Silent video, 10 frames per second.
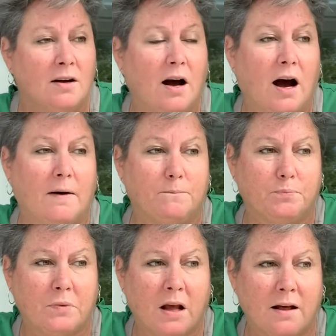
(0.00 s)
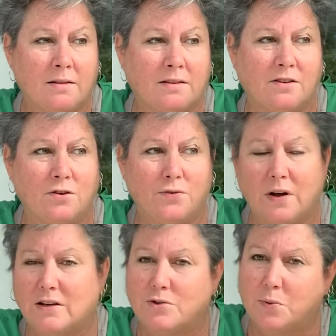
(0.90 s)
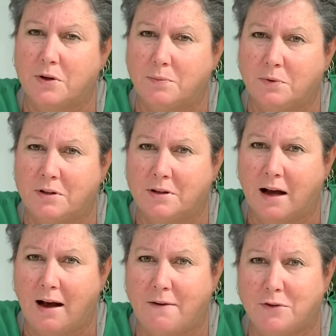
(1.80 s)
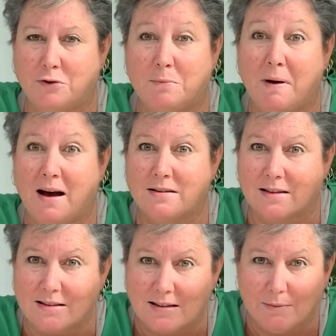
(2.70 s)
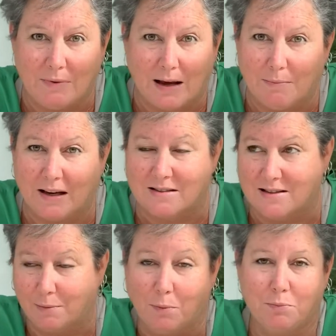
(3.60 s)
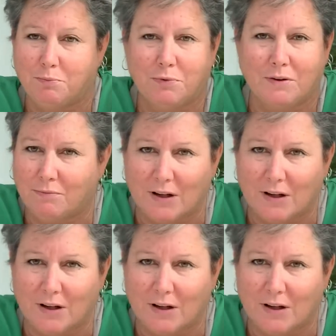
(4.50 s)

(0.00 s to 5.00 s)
That the two fellows would have their demise on the same day because they were